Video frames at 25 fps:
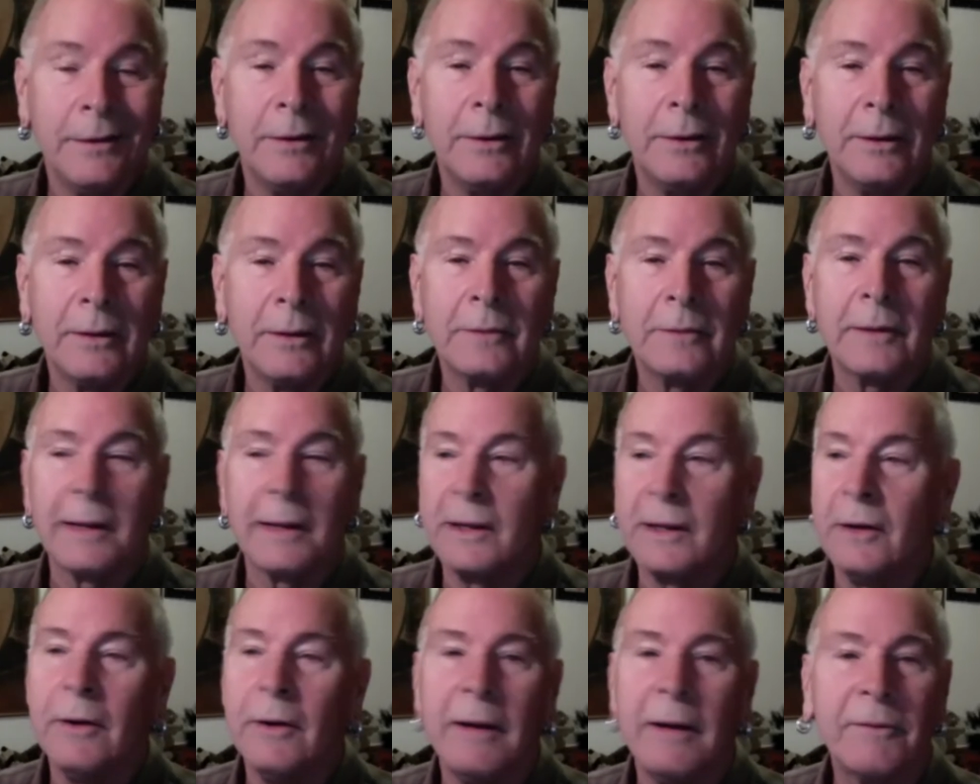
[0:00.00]
It's like, you
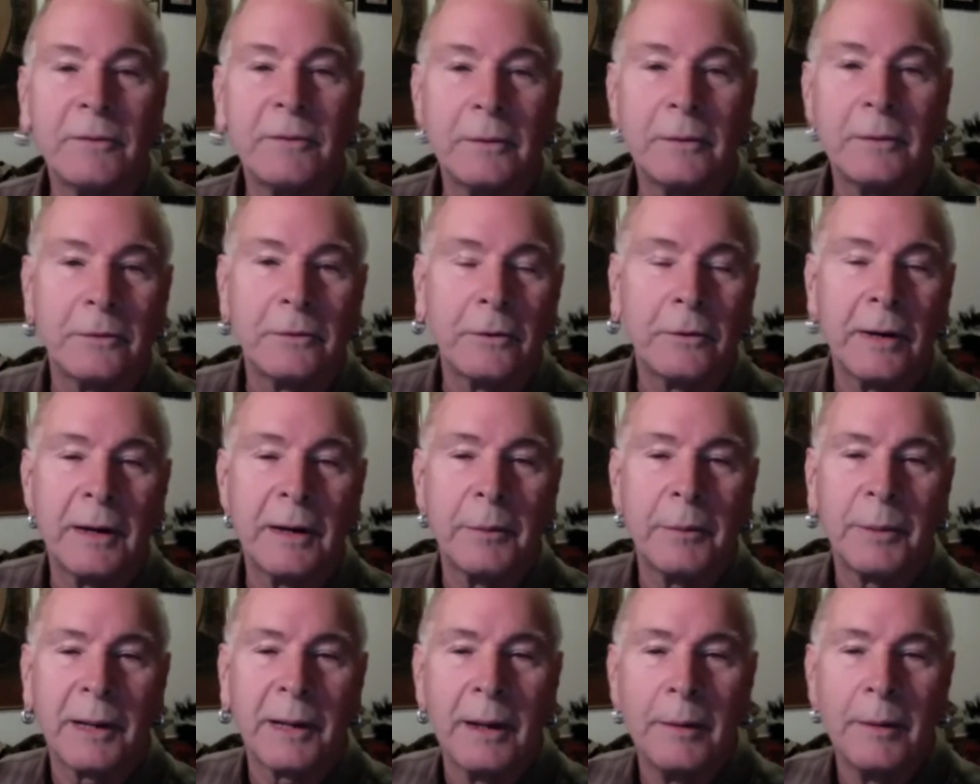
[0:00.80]
don't have to try to
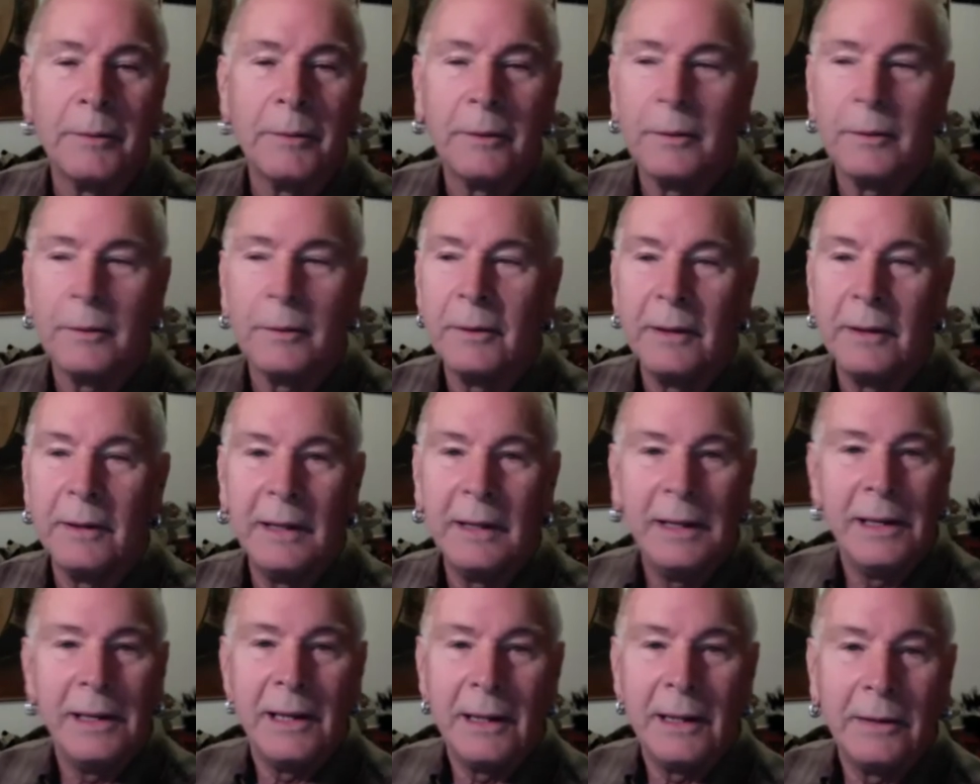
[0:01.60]
become
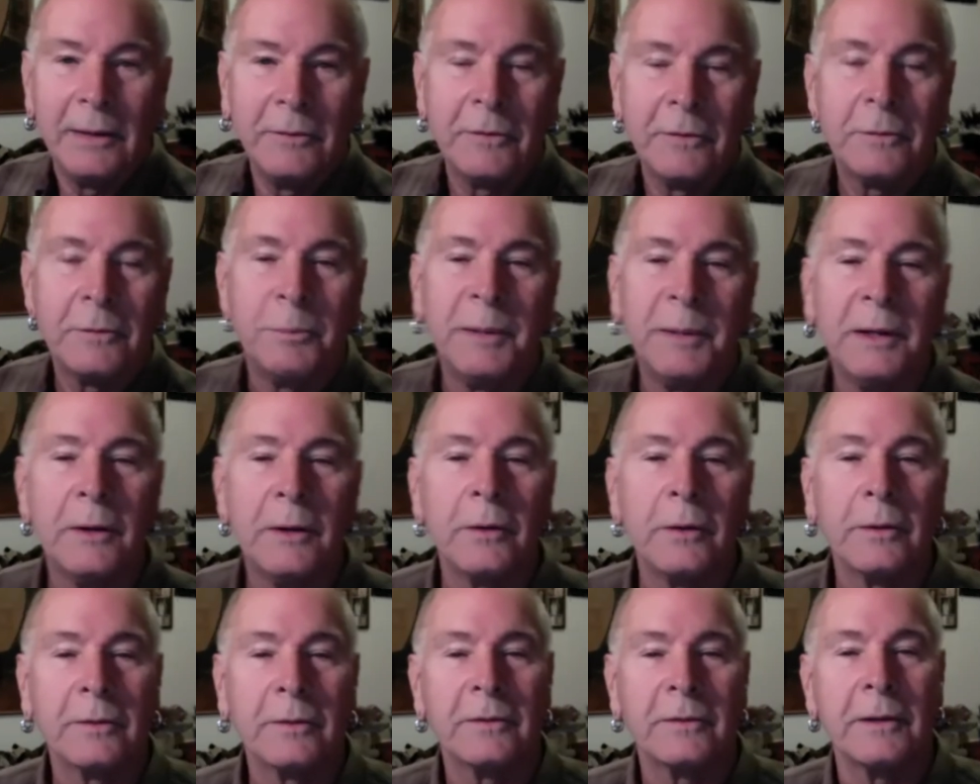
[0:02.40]
Indian. Just be
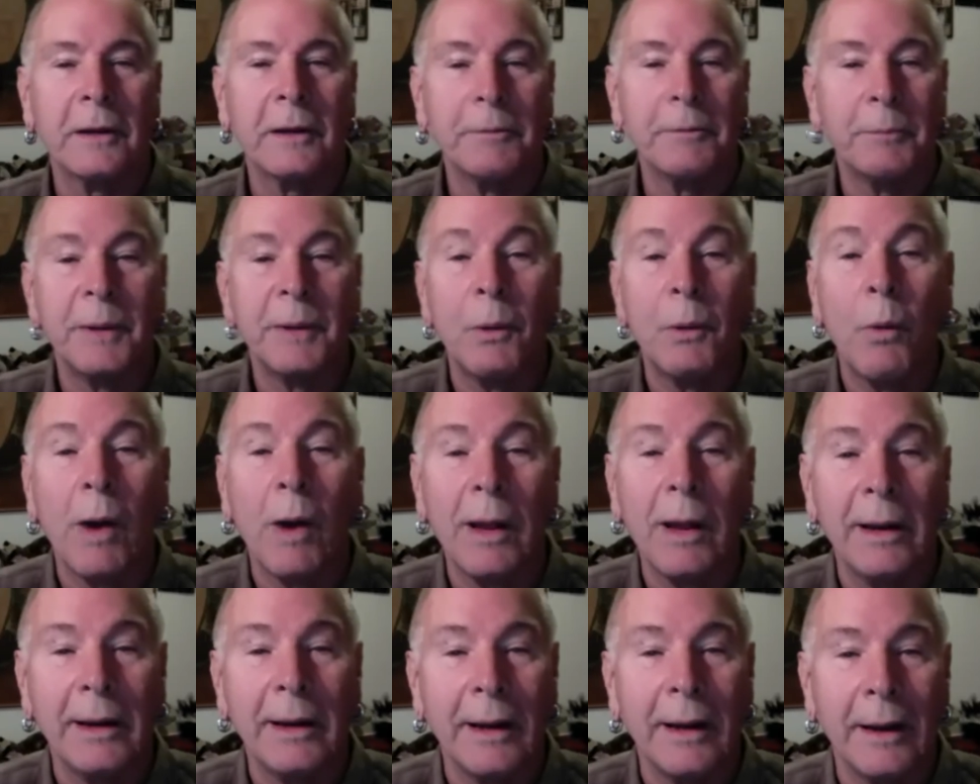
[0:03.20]
yourself, be
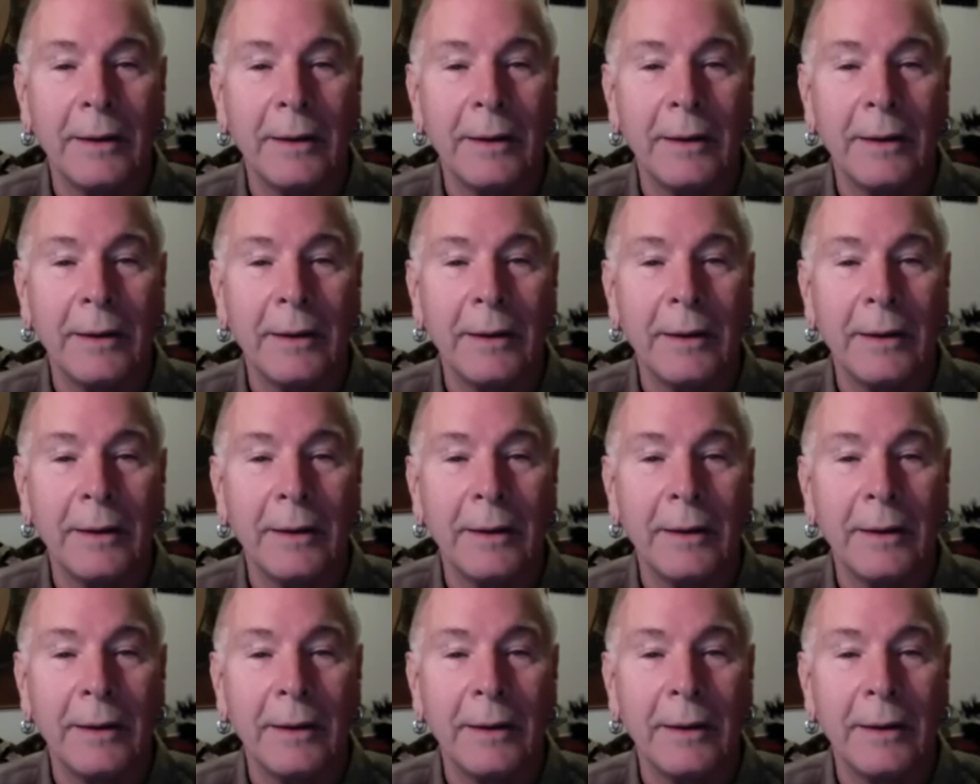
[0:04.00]
Wyandotte,